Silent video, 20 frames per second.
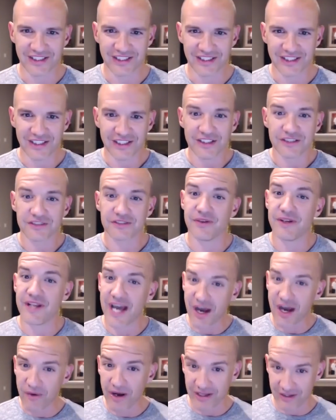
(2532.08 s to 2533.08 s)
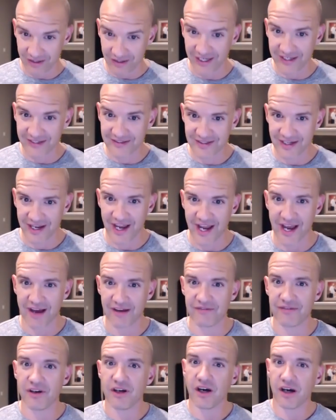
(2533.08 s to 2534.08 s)
Correct. So now I like to have
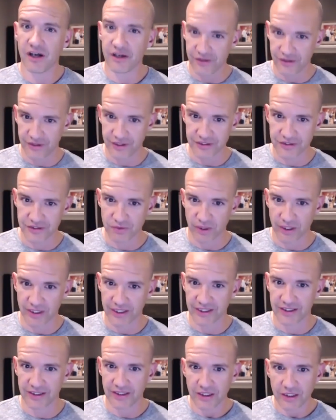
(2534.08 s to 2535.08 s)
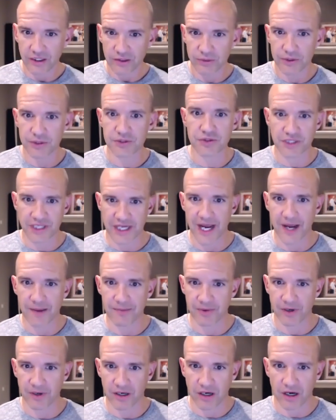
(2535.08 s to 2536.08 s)
120. usually cap
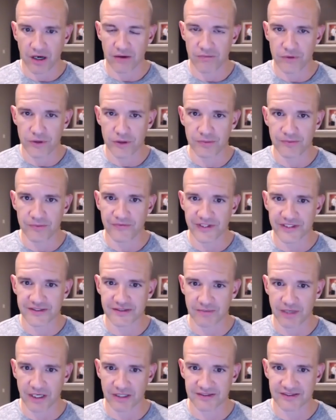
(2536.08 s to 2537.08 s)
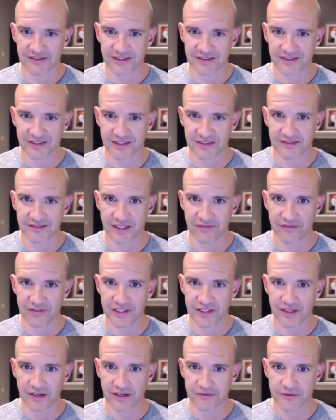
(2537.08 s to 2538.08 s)
our room fits about 60 to 70
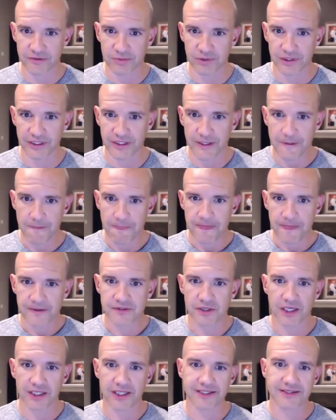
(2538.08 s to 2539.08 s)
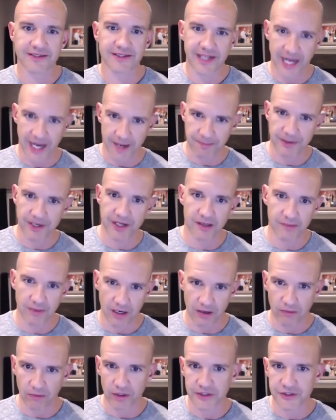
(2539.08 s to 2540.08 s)
comfortably. So I like to cap it at about
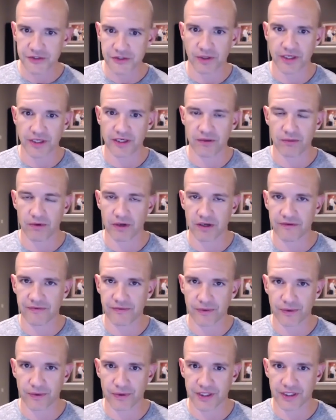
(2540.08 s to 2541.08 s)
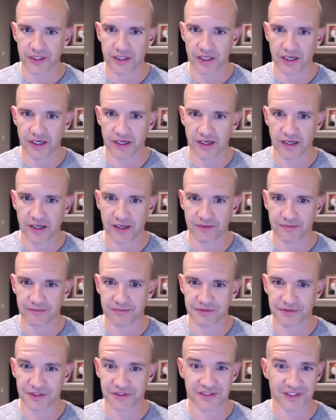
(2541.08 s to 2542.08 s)
120 to 140, um,
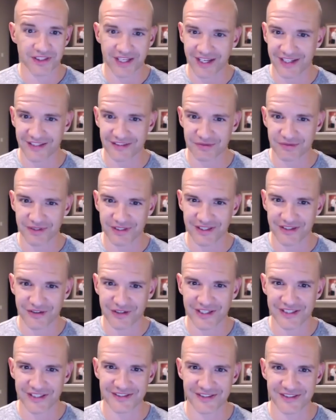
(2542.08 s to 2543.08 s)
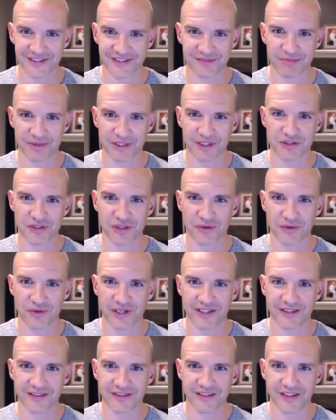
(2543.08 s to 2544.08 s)
just in case we get a crazy big show
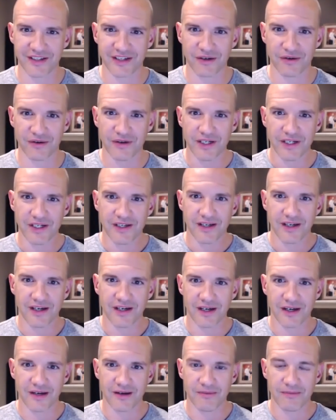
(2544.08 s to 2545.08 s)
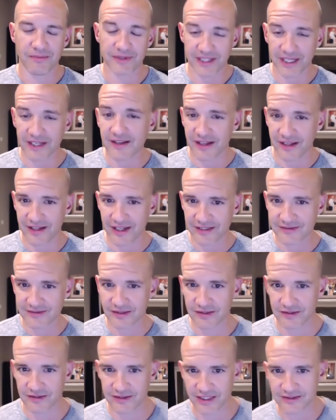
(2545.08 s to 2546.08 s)
rate, you know. um, but that and that's
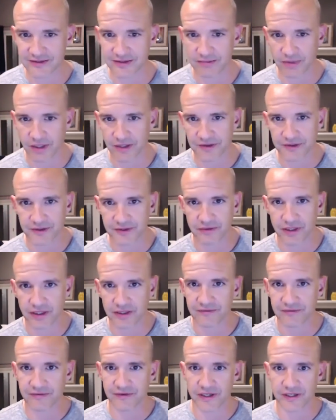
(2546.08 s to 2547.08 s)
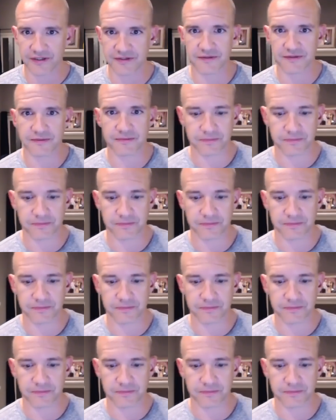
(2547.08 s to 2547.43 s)
a that's a monthly run for us.